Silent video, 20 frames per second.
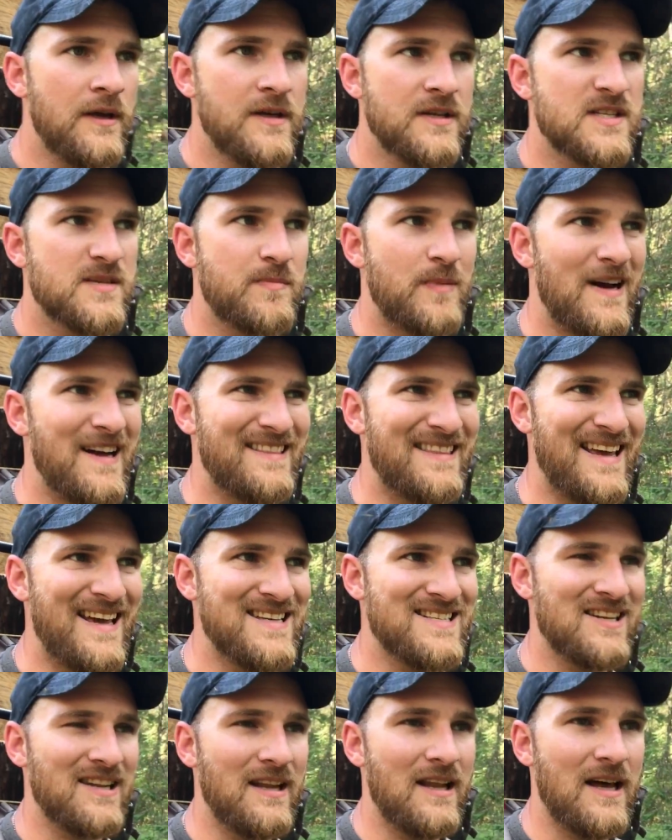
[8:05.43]
spot that
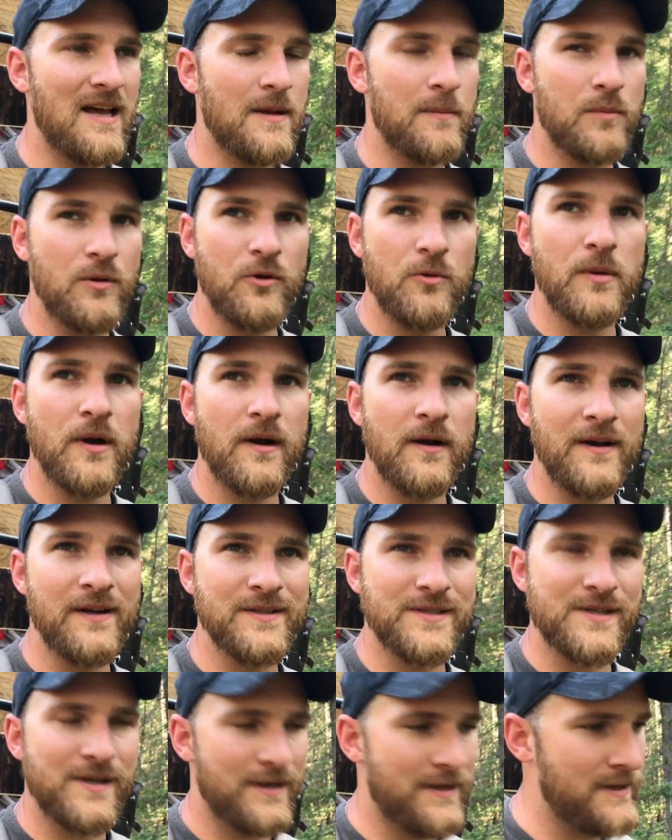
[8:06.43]
has a lot of
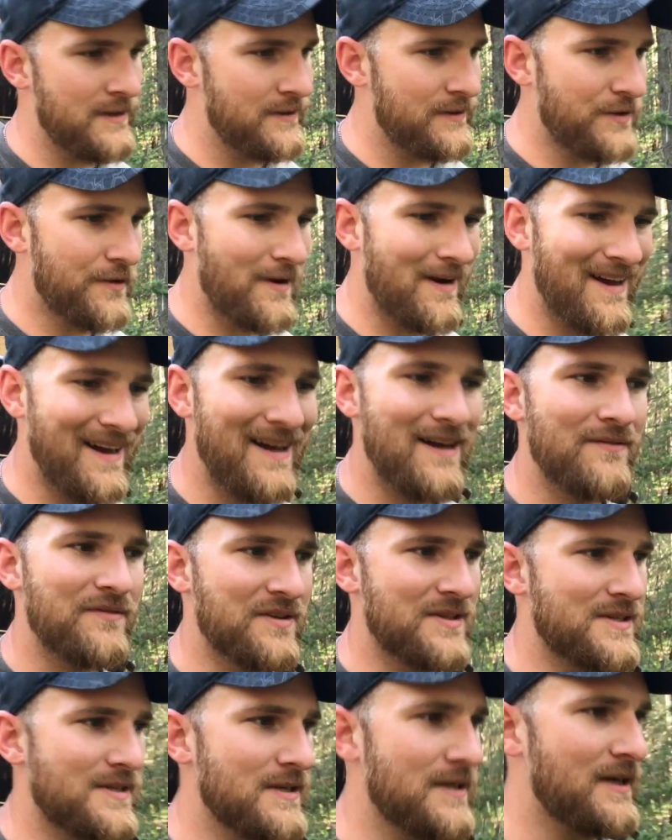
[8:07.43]
blueberries, you're
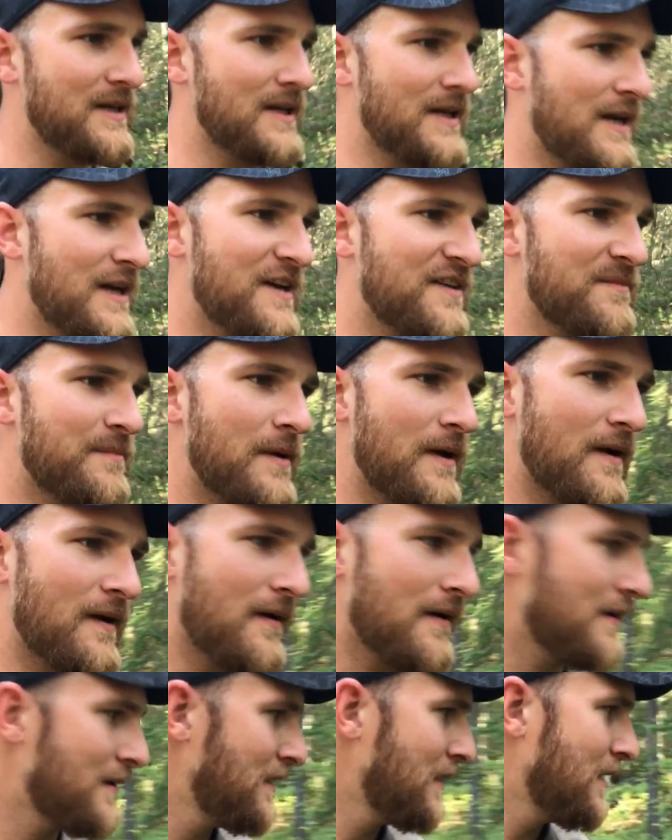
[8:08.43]
obviously going to have
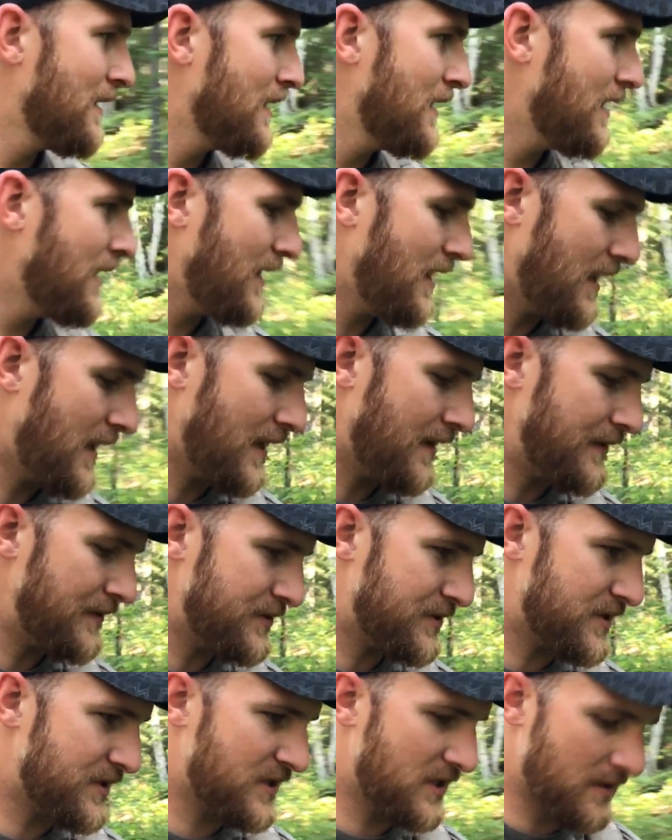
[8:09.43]
bear, and
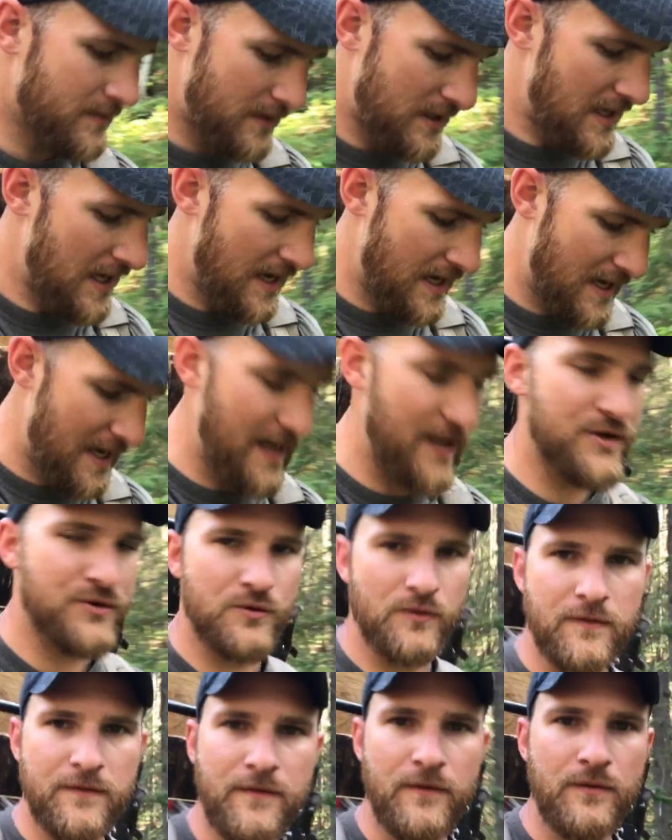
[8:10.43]
there's just going to be that
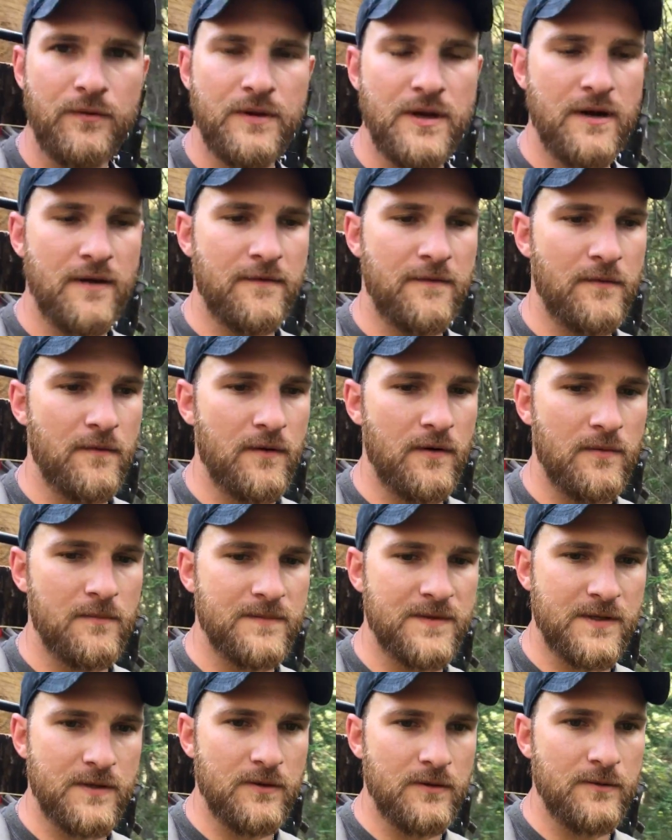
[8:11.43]
natural food there for them.
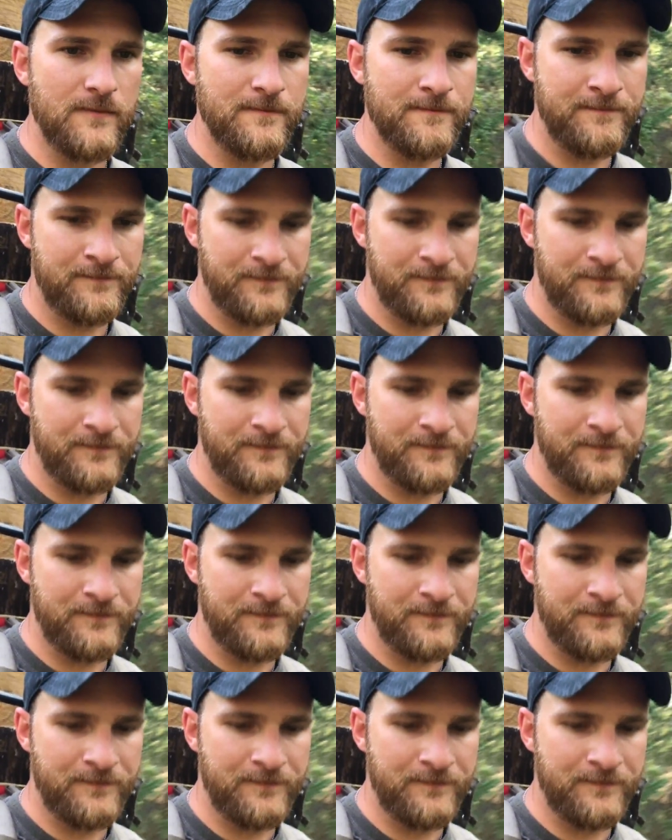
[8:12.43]
So